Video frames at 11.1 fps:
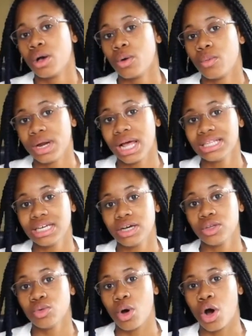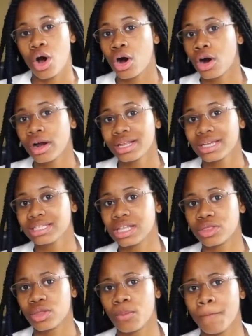When I tell you hard
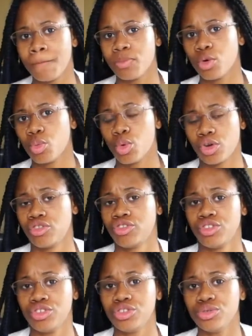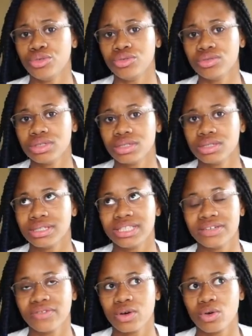isn't the word to use,
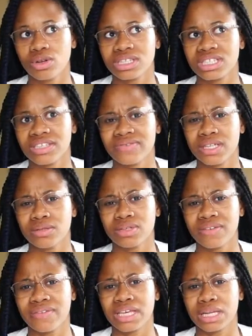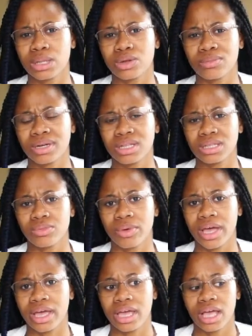difficult is even giving it a little bit of
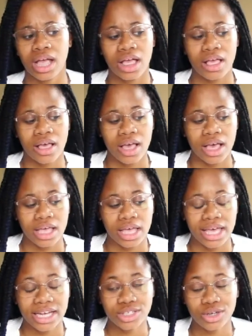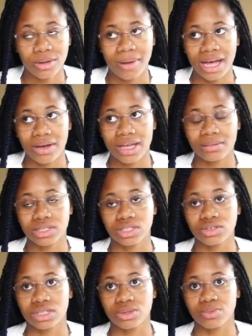leeway. Intro to
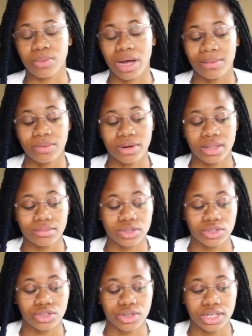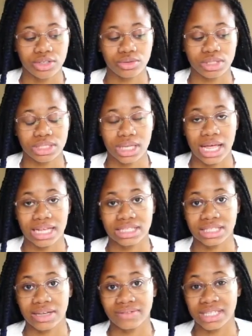Biochemistry is probably one of the most strenuous
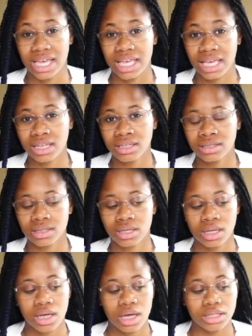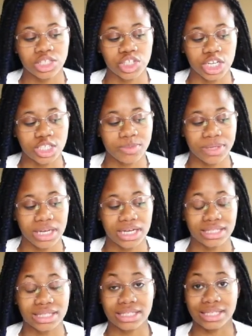classes I've taken just because
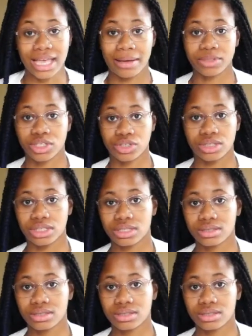it's chemistry.